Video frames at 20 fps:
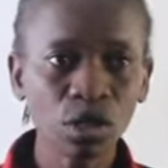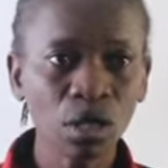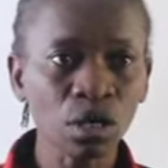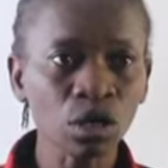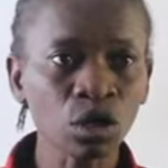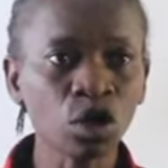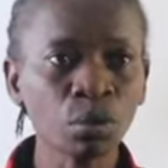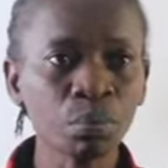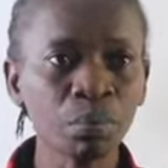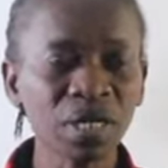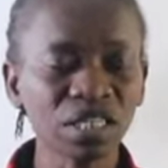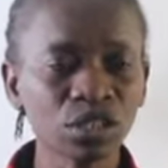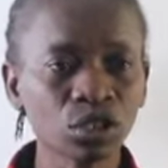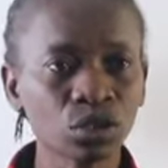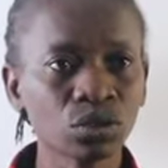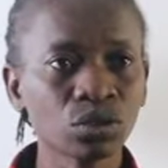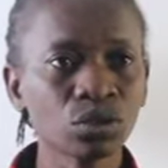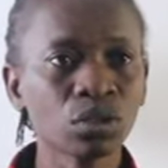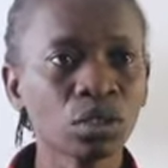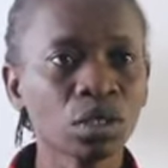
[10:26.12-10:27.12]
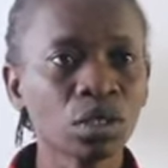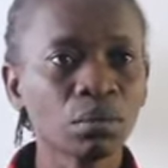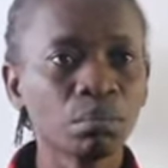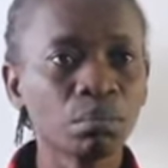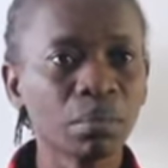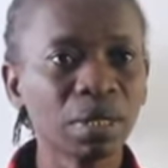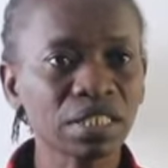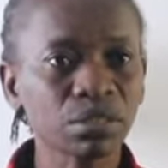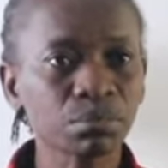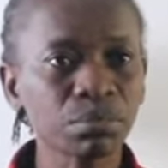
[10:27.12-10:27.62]
God bless you,
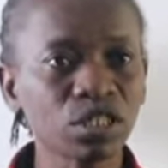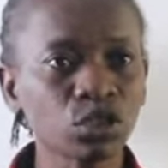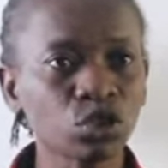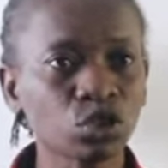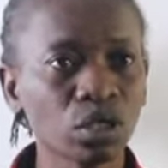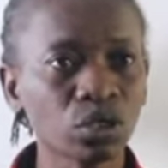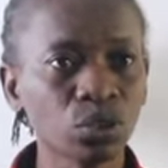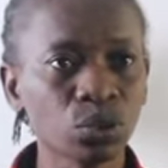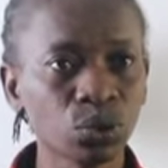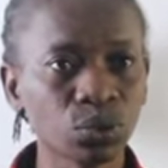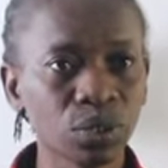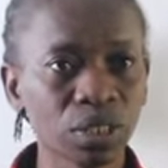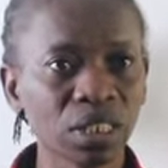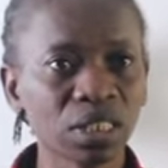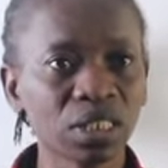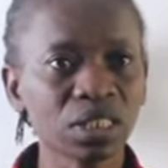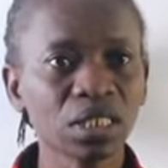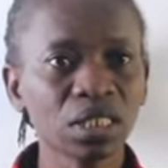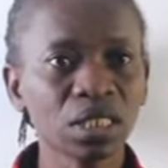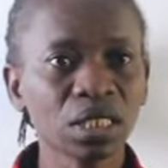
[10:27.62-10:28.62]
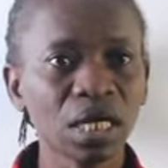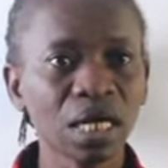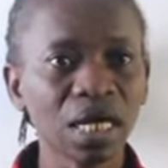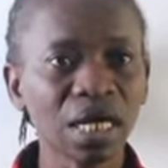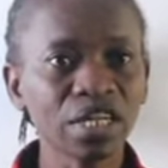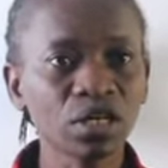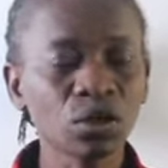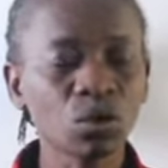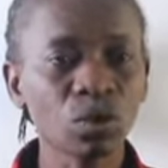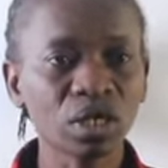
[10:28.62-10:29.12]
but make sure you read.
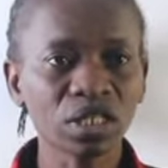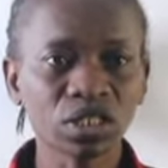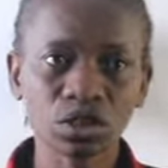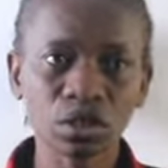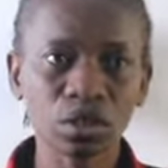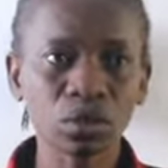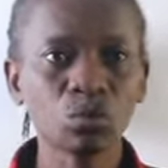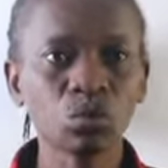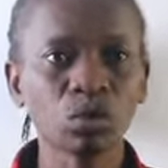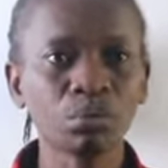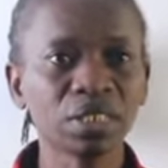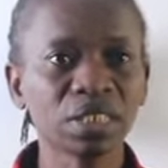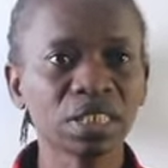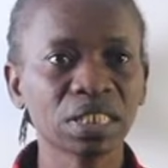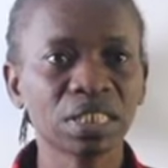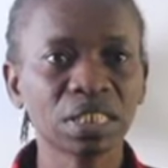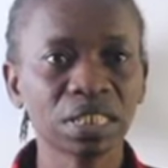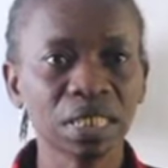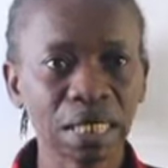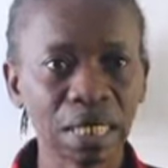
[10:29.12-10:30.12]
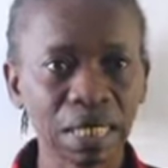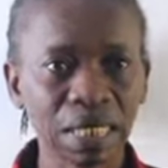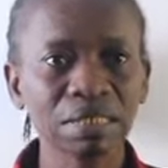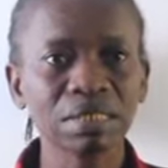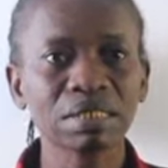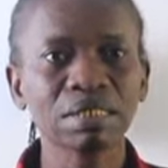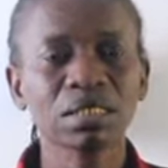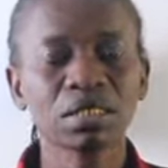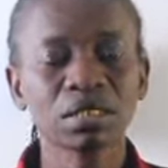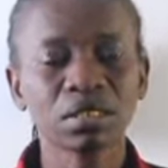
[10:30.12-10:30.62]
Any question we meet in the
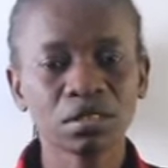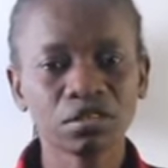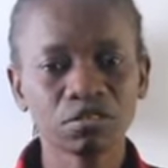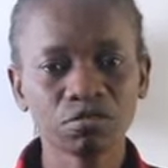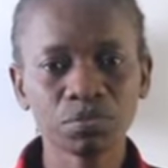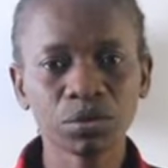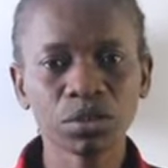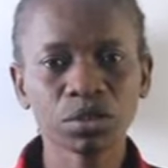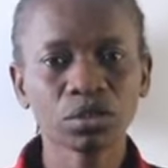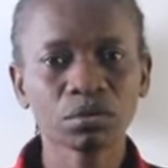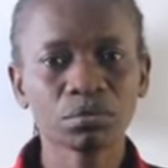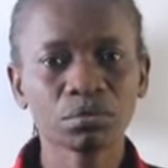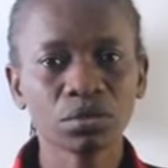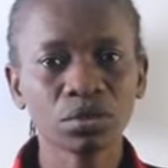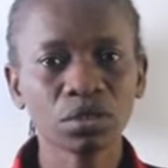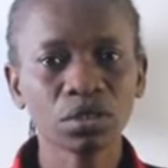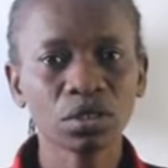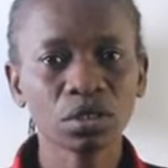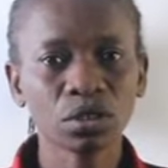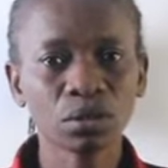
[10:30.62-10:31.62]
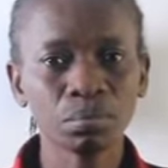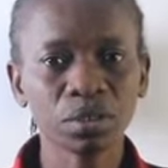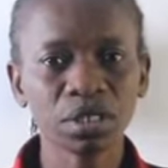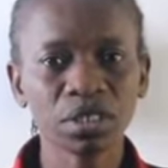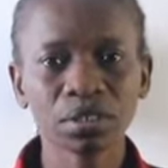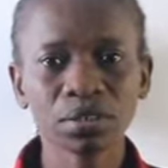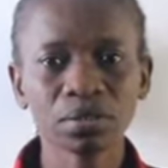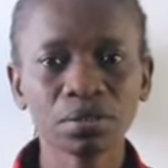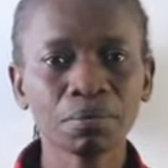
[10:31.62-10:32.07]
class possible. God bless